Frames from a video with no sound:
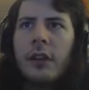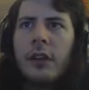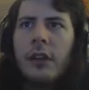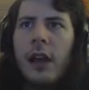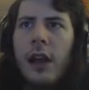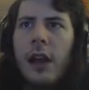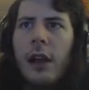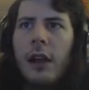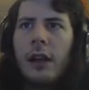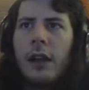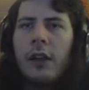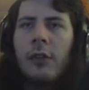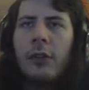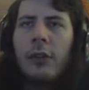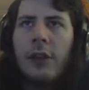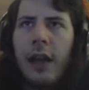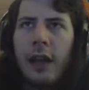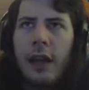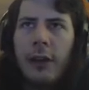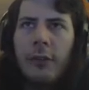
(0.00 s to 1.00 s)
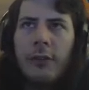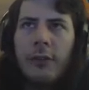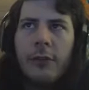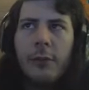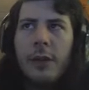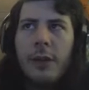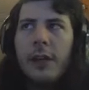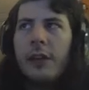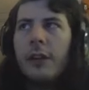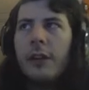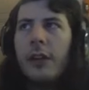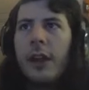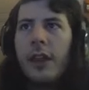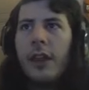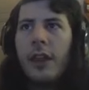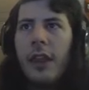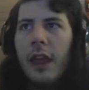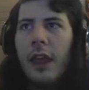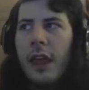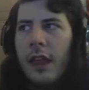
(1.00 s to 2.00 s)
Now I can go down from here,
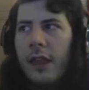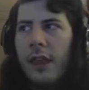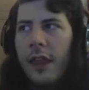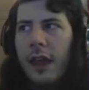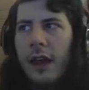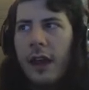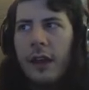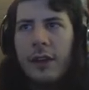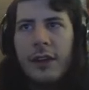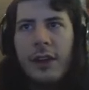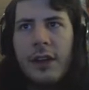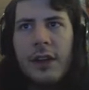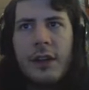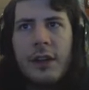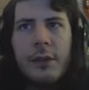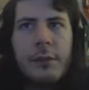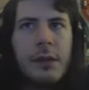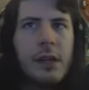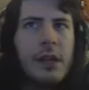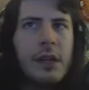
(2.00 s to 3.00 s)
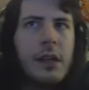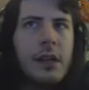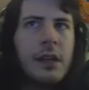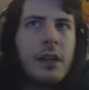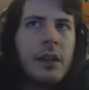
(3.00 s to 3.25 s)
and then that'll take me...